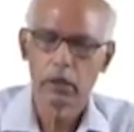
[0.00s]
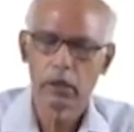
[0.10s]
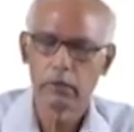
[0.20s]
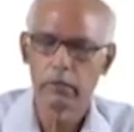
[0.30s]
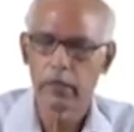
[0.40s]

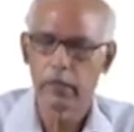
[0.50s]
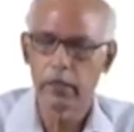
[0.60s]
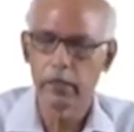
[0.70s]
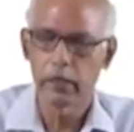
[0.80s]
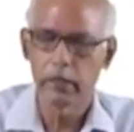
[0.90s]
d by
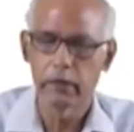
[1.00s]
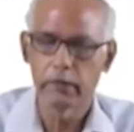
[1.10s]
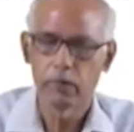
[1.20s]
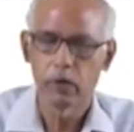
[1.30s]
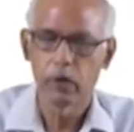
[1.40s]
dt
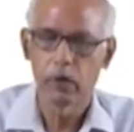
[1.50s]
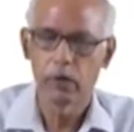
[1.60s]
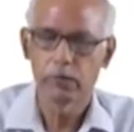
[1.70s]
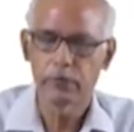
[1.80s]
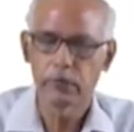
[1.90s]

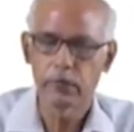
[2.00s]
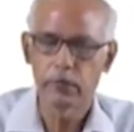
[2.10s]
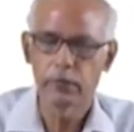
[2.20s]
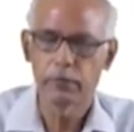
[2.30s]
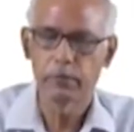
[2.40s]
of
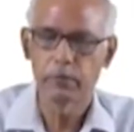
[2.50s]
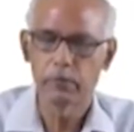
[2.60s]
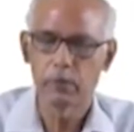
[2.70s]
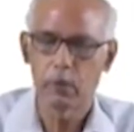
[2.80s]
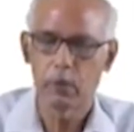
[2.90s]
C
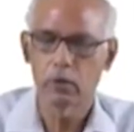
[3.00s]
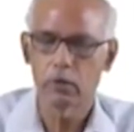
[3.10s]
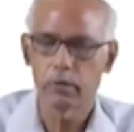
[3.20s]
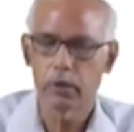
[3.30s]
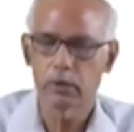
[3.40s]

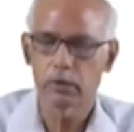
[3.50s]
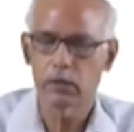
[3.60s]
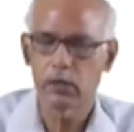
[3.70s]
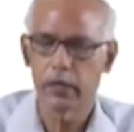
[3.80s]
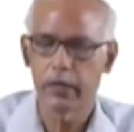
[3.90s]
naught plus
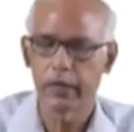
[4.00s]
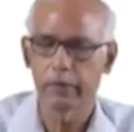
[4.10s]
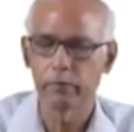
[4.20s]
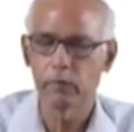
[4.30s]
Cm